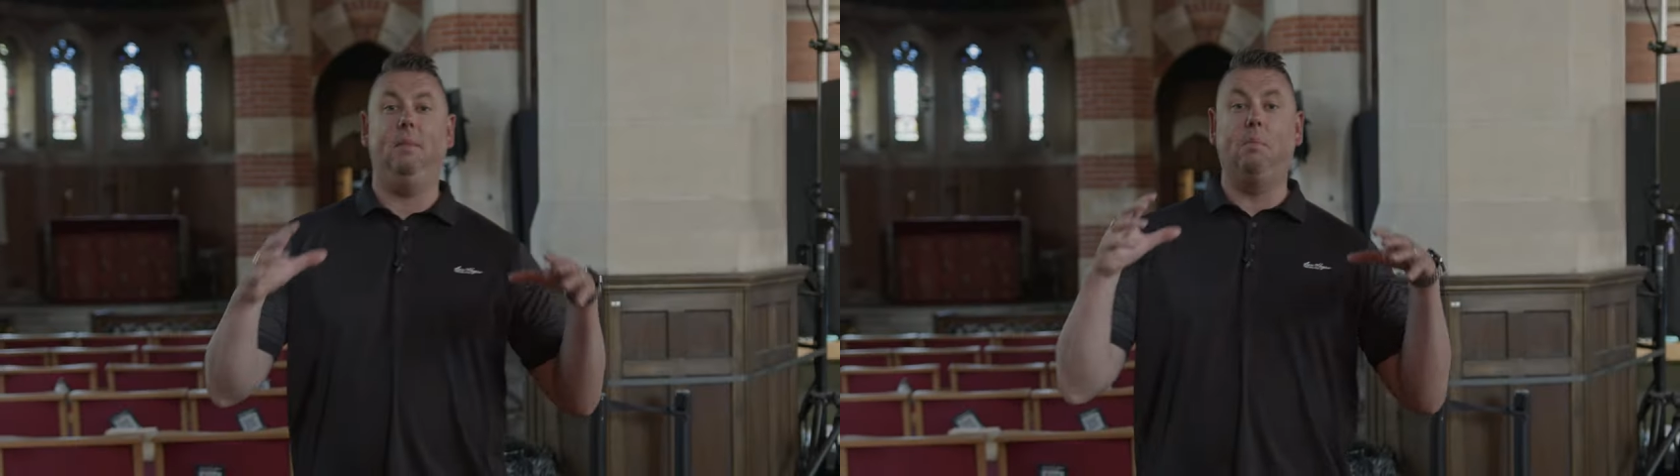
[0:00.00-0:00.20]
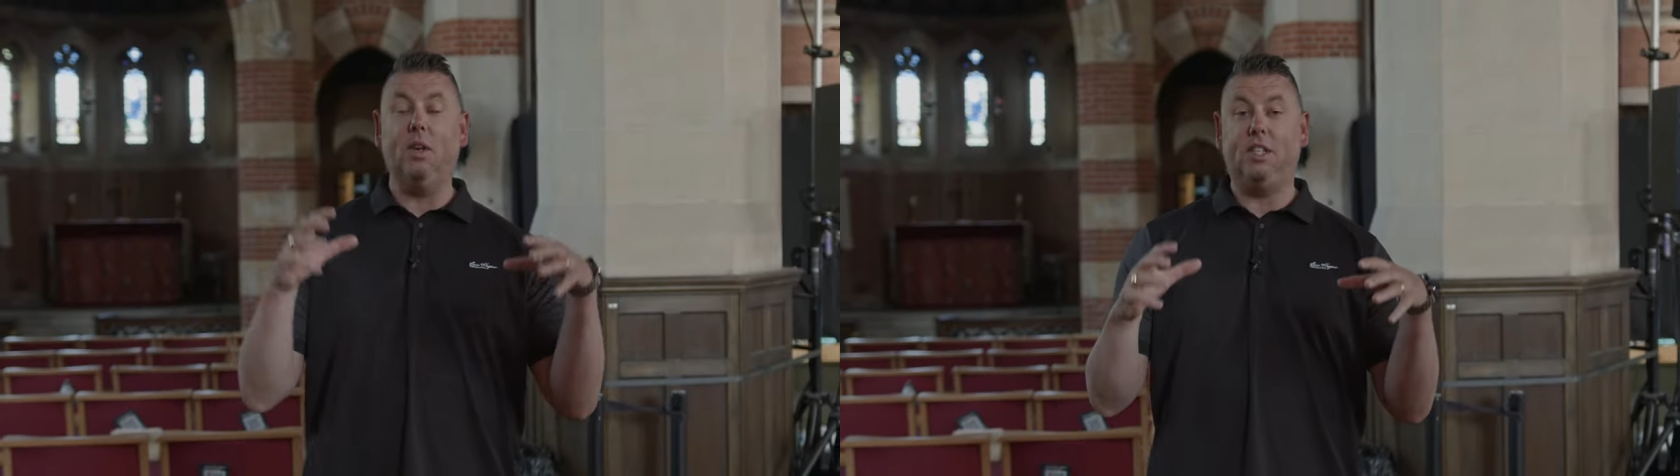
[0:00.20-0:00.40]

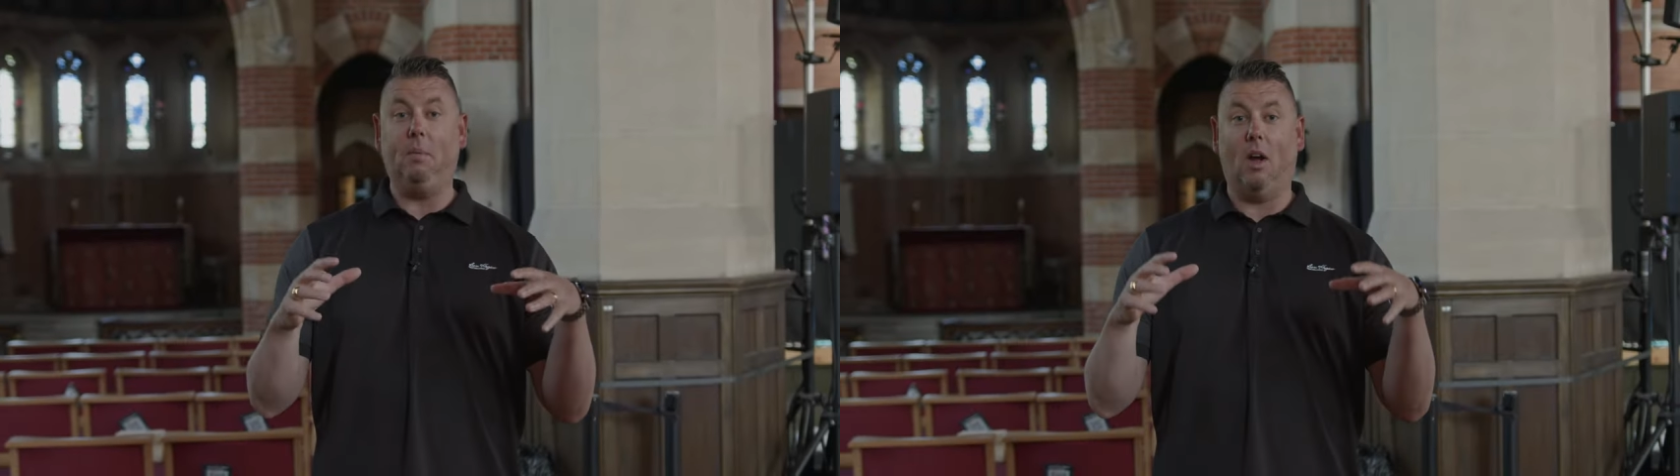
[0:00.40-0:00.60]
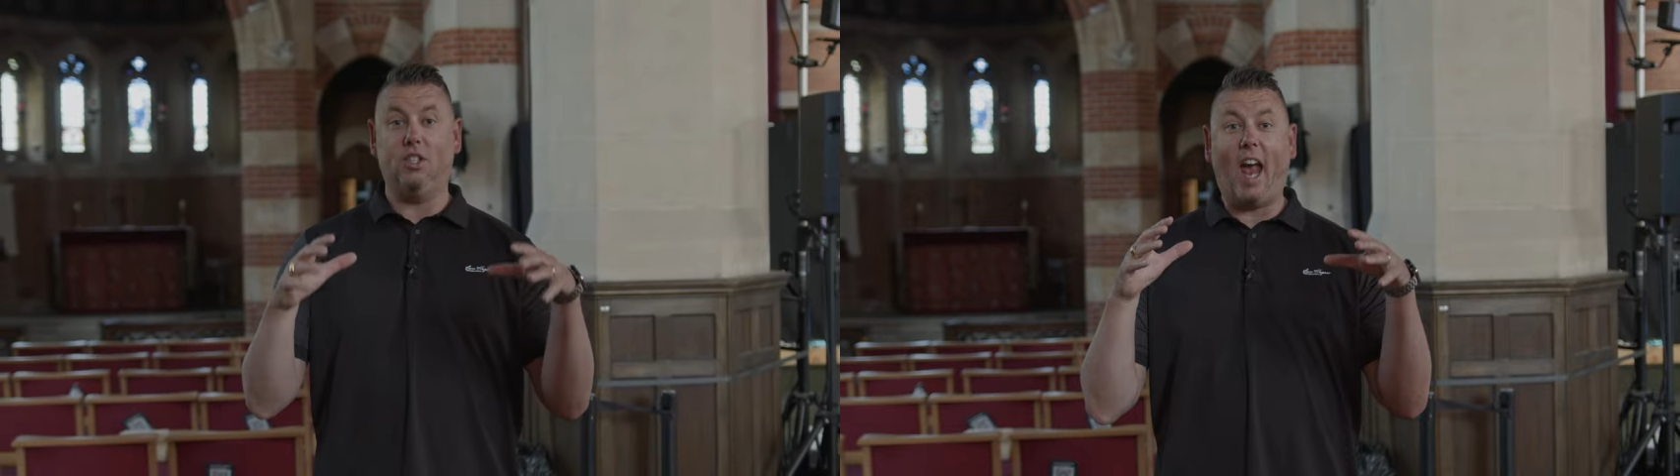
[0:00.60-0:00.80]
in pretty
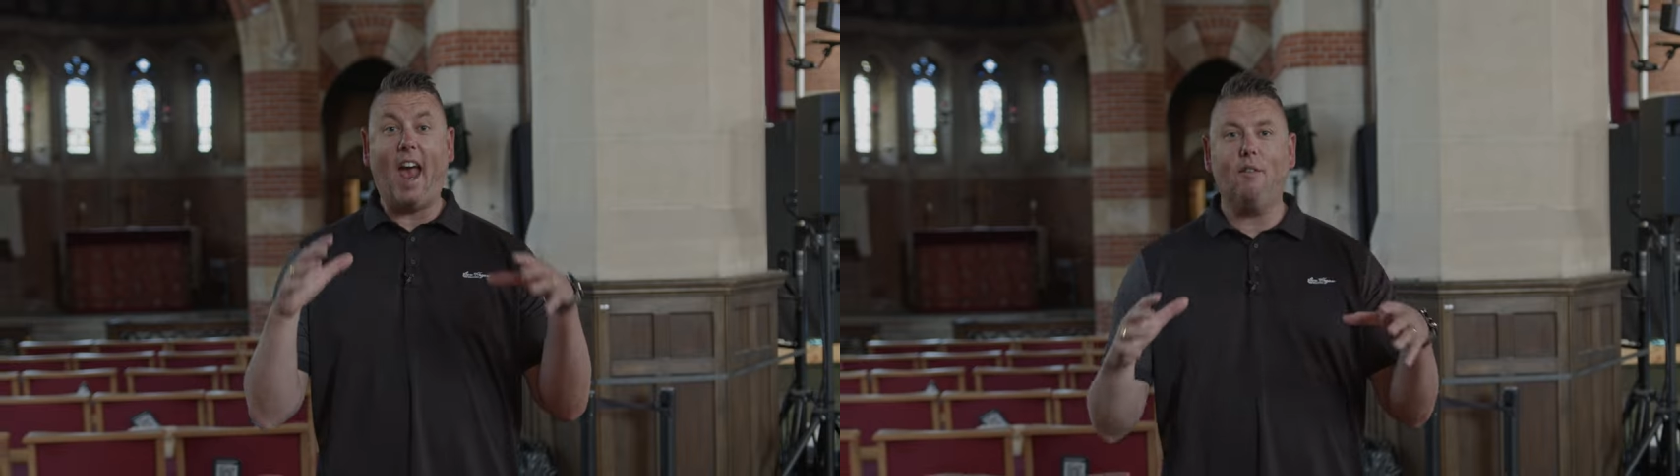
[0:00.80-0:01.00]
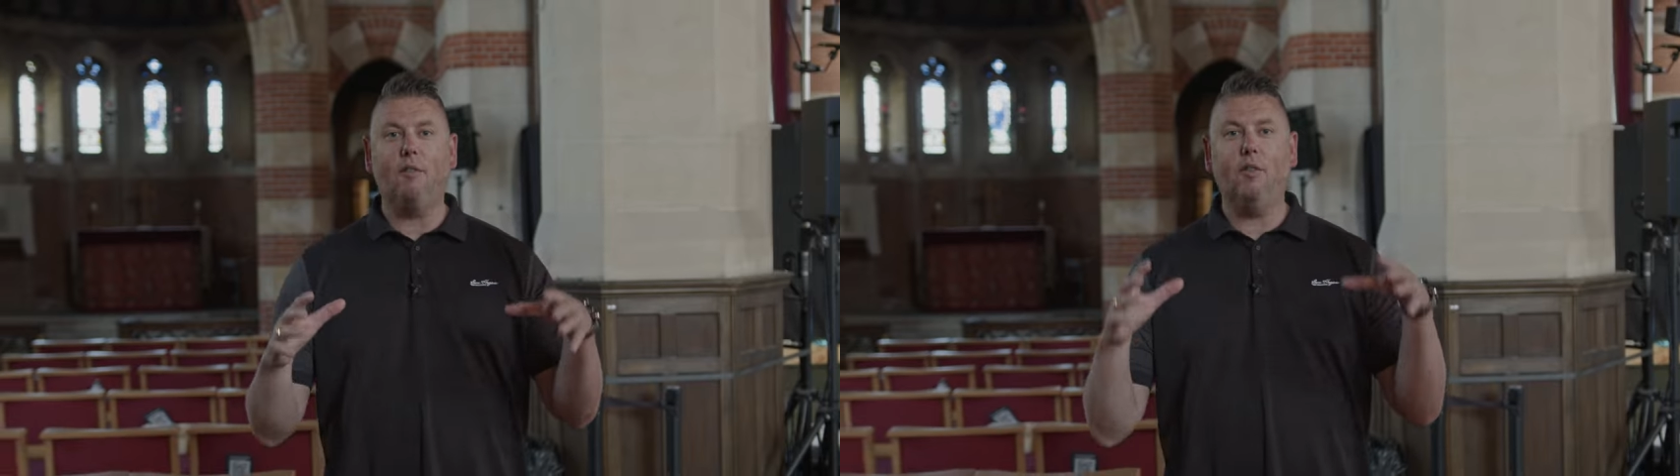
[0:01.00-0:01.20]
much
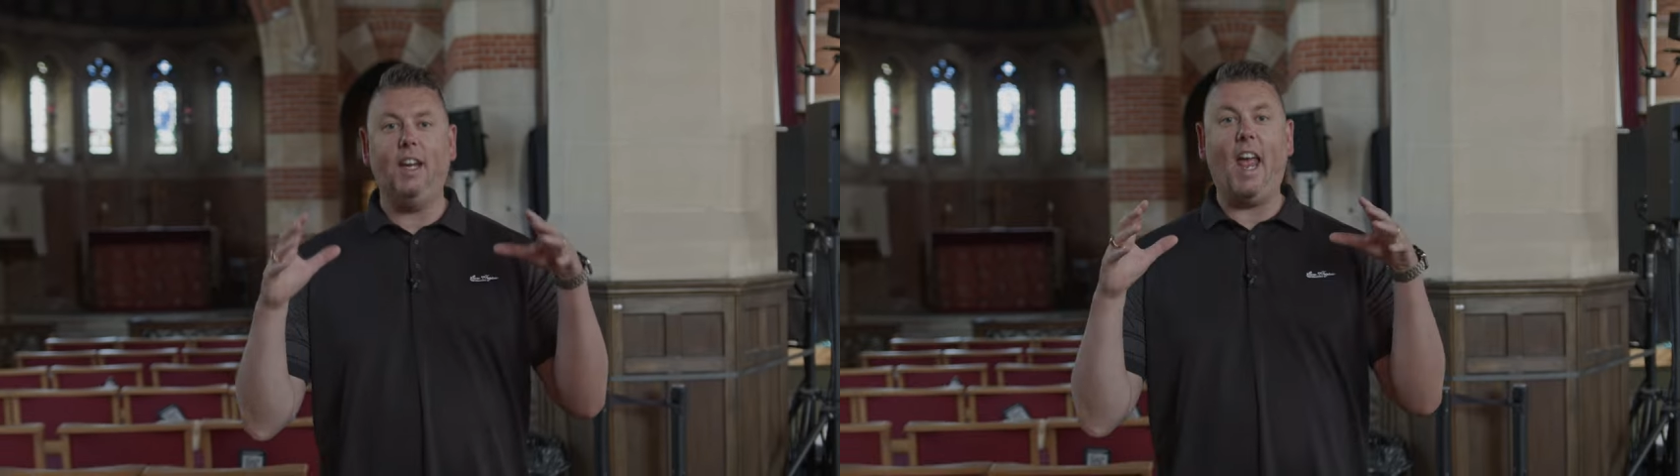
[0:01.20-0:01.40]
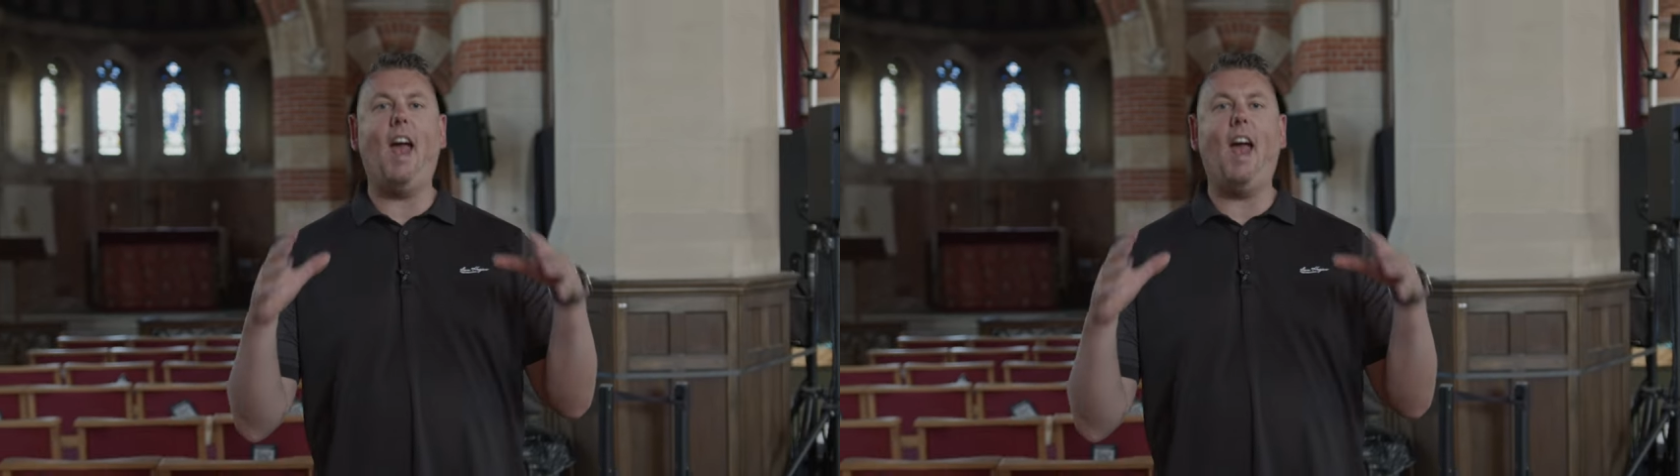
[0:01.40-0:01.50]
every